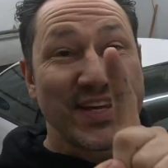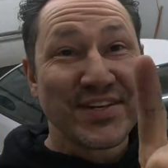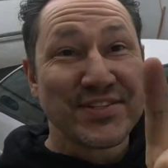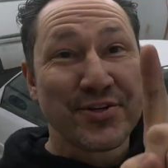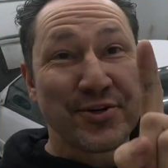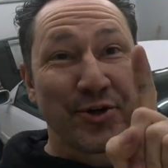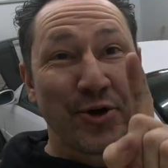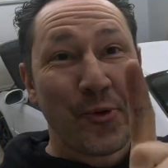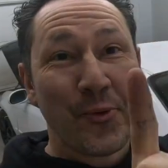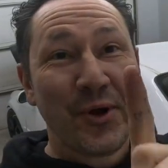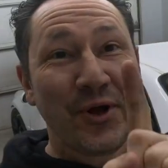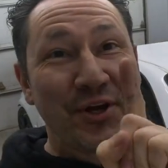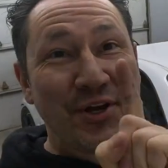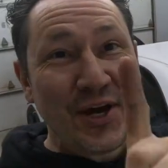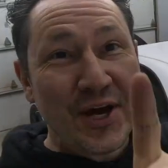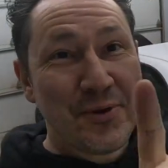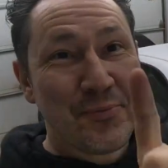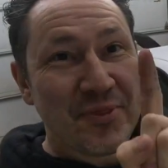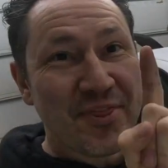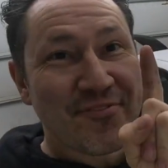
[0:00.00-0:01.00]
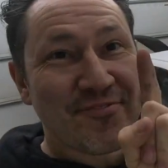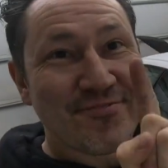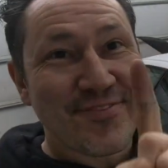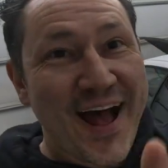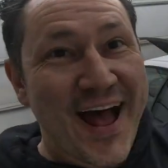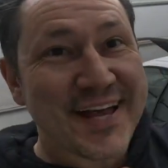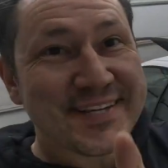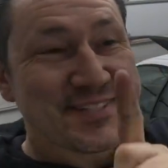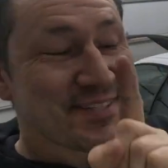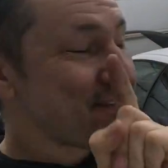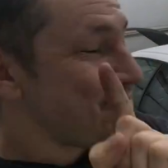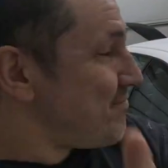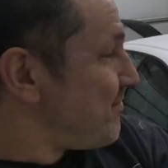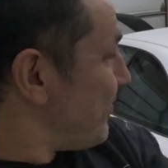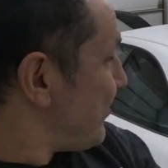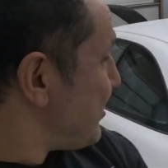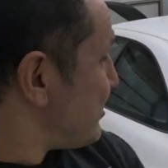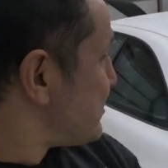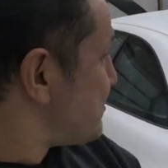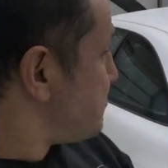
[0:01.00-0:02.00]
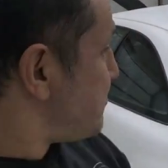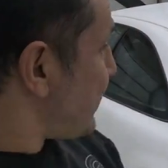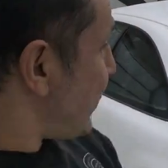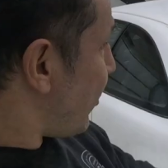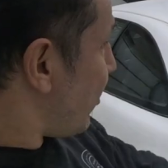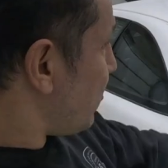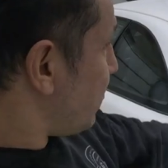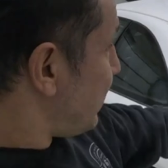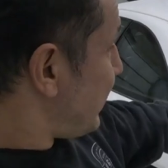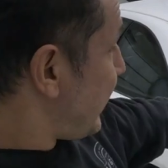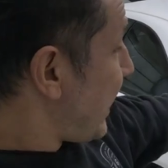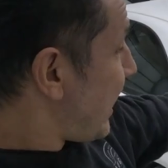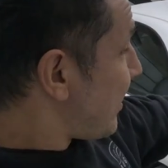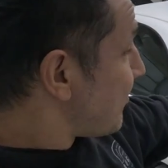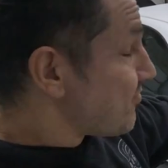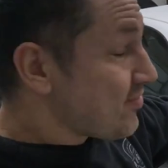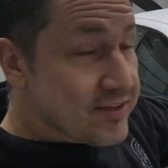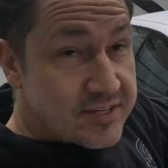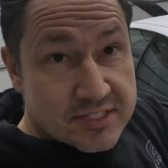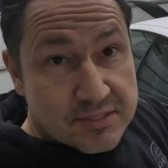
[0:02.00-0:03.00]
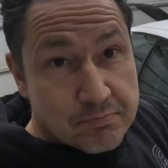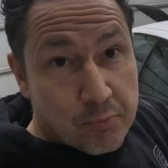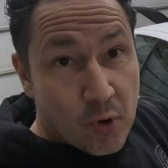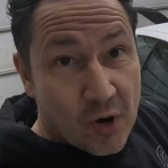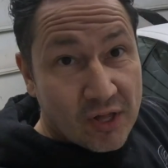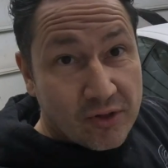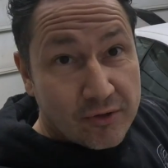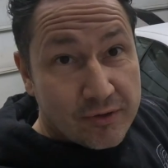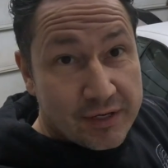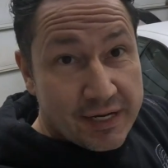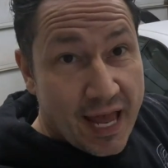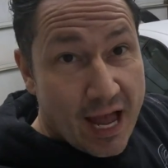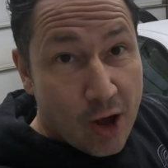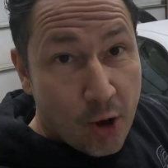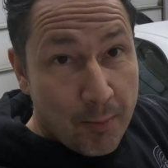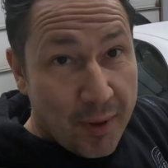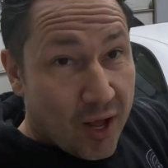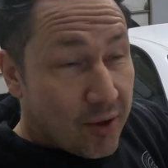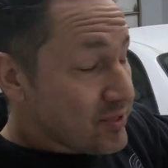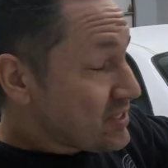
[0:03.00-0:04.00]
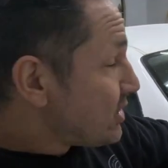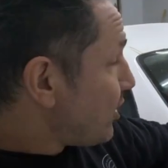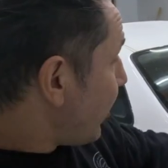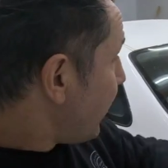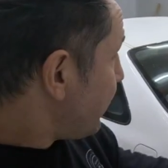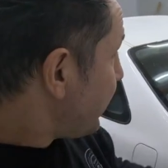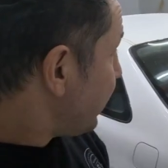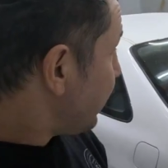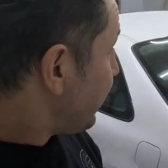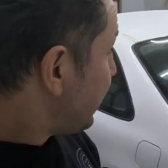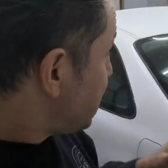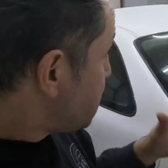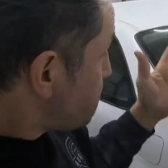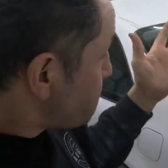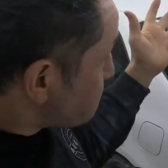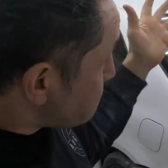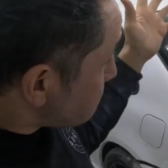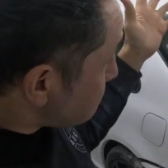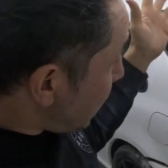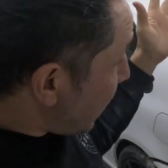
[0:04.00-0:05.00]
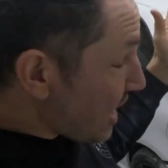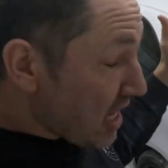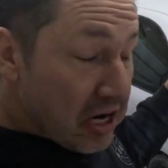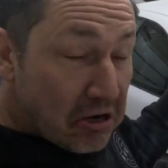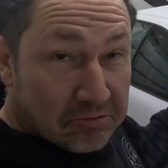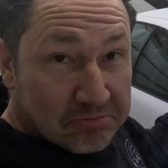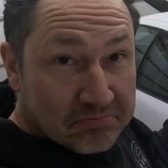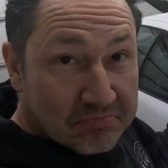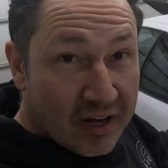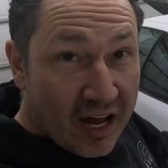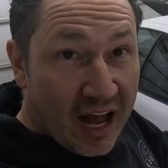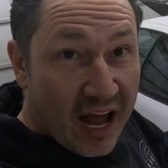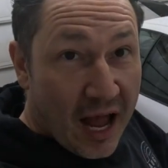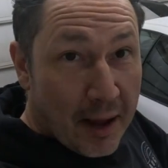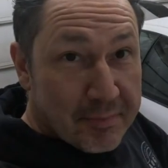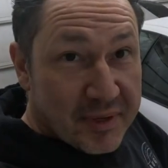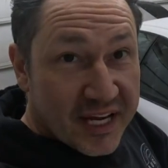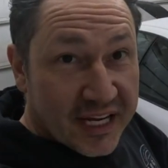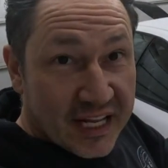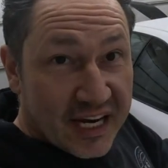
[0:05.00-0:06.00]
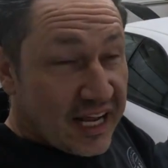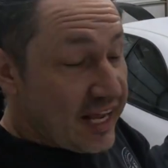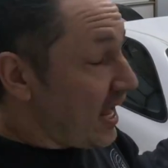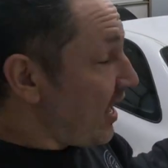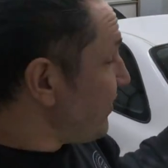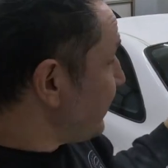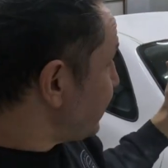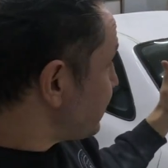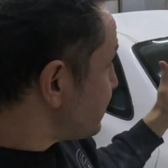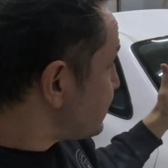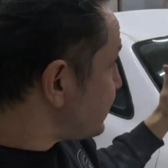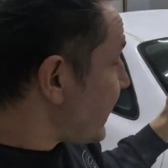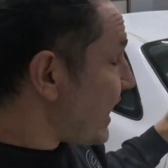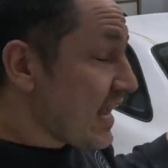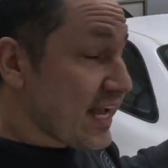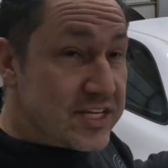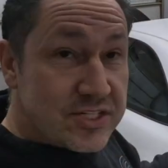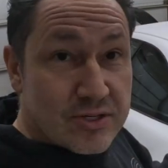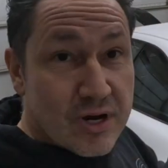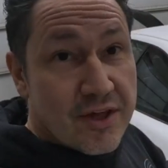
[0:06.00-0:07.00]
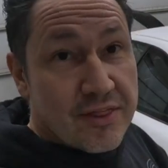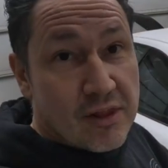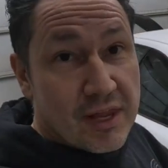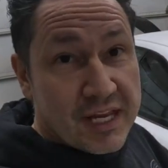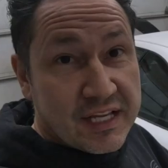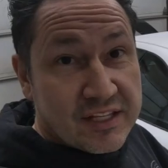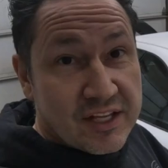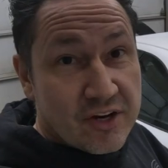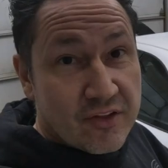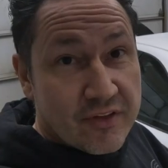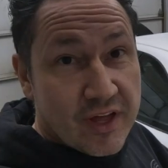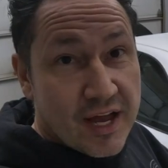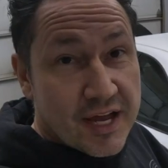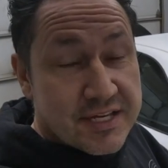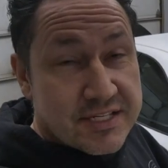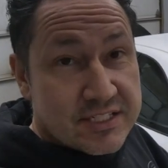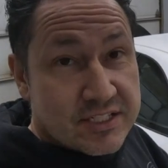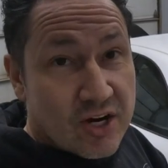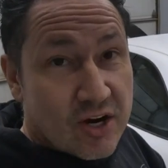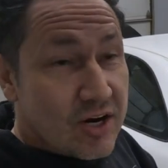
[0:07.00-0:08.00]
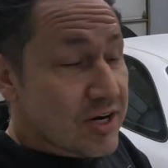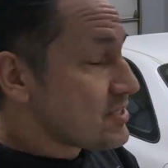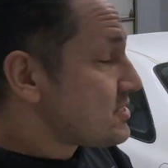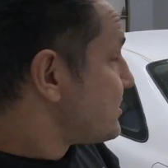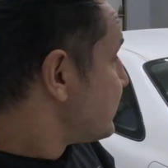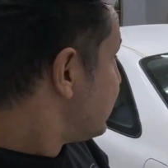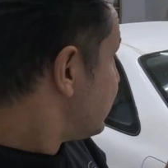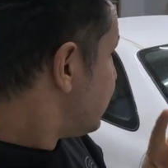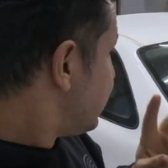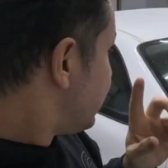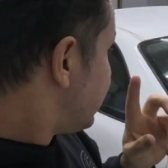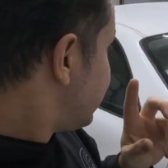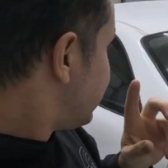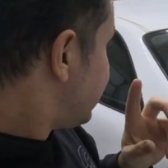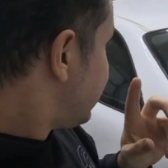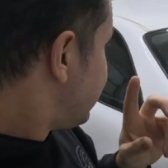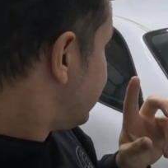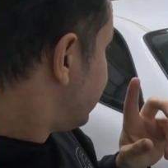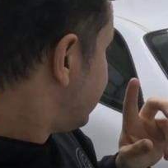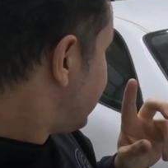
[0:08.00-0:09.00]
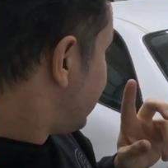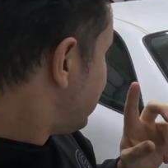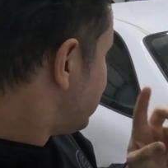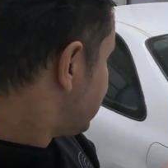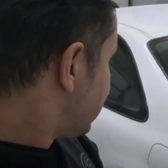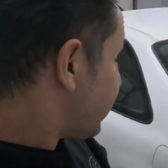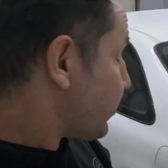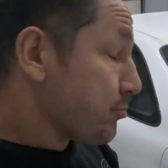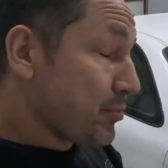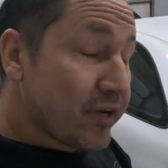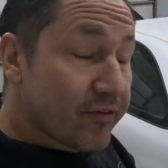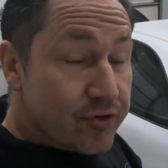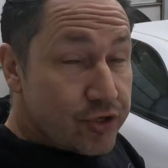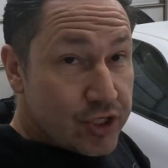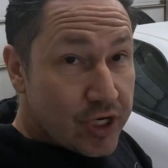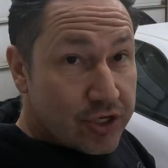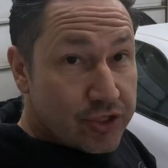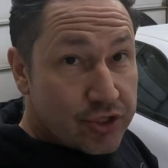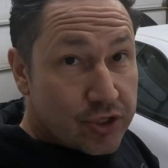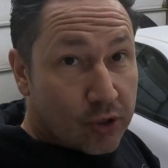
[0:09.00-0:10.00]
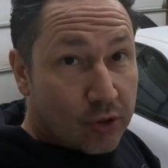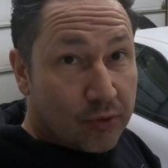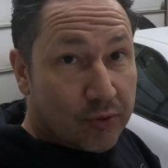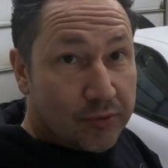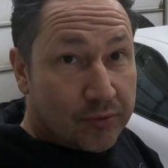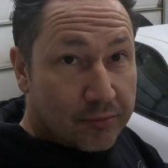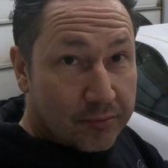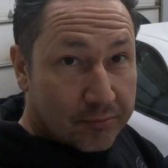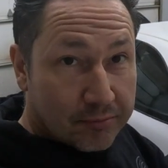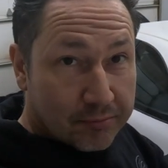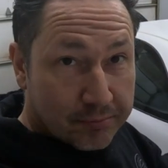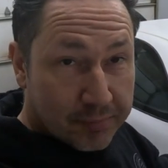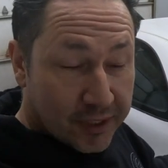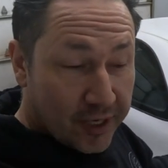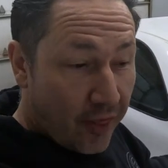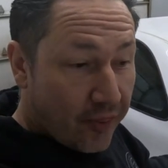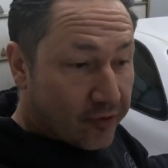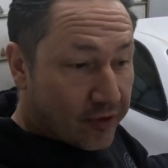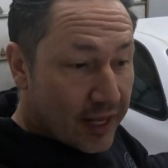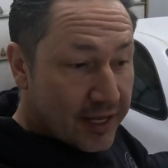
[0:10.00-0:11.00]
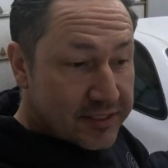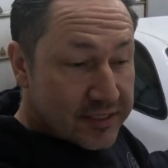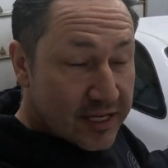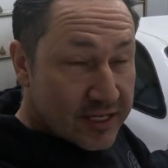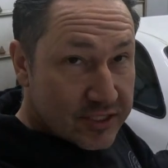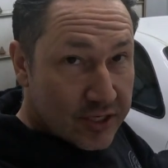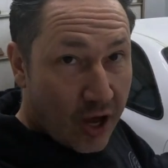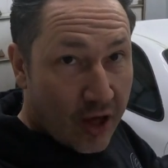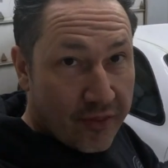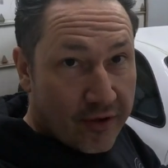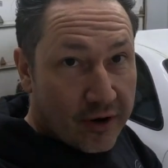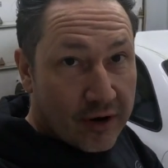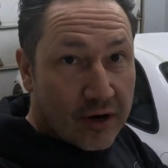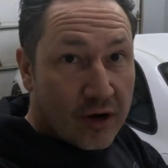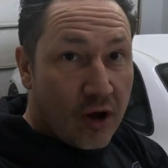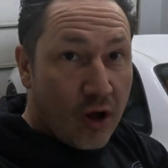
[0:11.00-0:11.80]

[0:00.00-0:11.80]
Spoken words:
things are going good with the Fast and the Furious build. We have the spoiler now mounted on there. I don't know, I'm digging it. I think it's gangster. I liked it on the Heist cars. It was a little bit of a shit show, but nonetheless, it's on there.